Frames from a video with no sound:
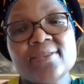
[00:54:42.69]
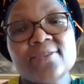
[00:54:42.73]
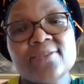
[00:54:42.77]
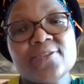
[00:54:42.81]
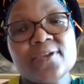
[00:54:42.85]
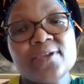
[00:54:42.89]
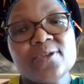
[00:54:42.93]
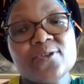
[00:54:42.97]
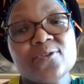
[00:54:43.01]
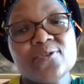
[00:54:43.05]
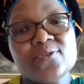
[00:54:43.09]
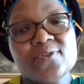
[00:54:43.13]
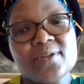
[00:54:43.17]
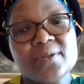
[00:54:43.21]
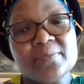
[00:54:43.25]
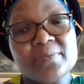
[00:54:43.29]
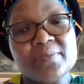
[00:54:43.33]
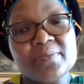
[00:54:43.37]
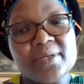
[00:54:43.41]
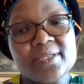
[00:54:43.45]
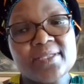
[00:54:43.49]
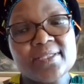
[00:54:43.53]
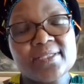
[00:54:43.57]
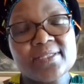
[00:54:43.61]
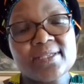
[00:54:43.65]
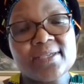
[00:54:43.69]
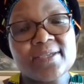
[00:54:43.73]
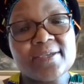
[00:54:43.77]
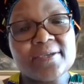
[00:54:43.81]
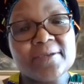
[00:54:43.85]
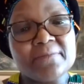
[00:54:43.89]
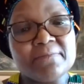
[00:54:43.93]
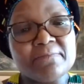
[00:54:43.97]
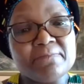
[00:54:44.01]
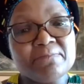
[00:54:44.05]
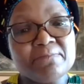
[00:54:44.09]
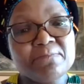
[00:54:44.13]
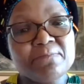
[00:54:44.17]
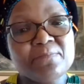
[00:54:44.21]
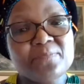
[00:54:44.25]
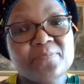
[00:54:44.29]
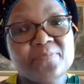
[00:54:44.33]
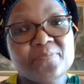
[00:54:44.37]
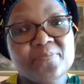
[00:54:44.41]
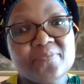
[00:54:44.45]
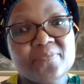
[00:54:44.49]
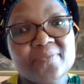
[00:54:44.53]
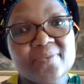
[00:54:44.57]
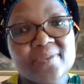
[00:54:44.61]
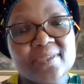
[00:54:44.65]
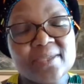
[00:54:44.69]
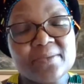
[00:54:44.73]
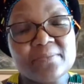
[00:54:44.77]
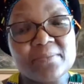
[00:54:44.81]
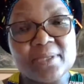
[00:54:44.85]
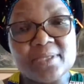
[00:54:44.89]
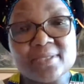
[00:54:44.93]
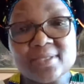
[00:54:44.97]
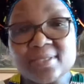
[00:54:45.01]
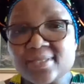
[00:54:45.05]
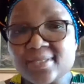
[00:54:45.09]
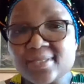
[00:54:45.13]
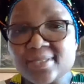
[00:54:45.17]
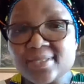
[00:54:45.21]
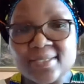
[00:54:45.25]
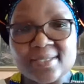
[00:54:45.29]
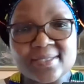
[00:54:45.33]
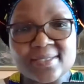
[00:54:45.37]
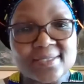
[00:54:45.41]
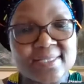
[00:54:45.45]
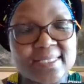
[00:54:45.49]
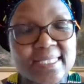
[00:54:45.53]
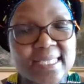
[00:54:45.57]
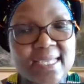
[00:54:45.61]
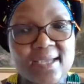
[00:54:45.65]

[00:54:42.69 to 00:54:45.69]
Thank you very much, my sisters.